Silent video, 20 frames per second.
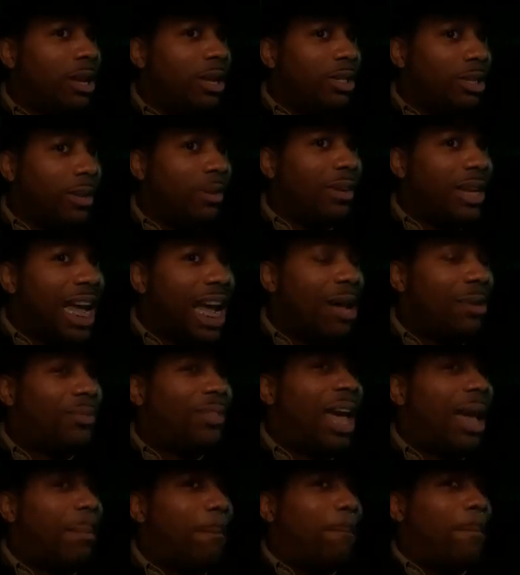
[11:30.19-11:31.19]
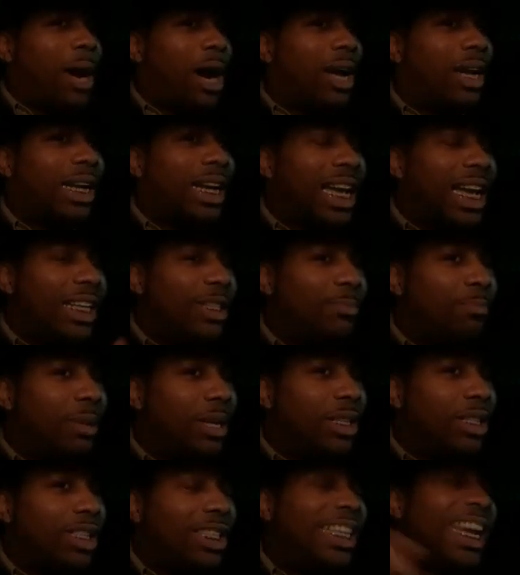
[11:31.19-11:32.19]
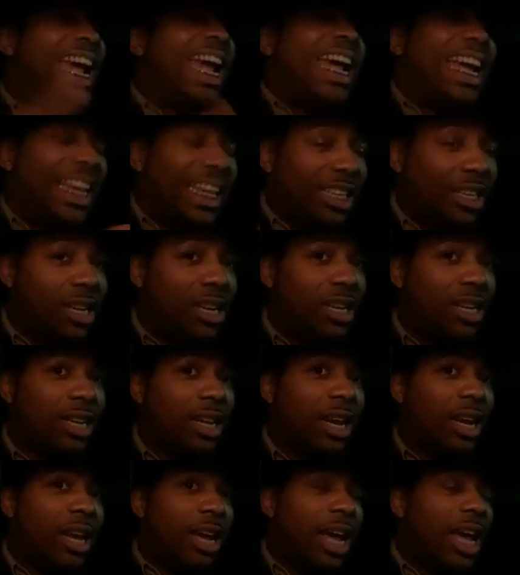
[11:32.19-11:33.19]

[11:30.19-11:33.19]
So now that body has been changed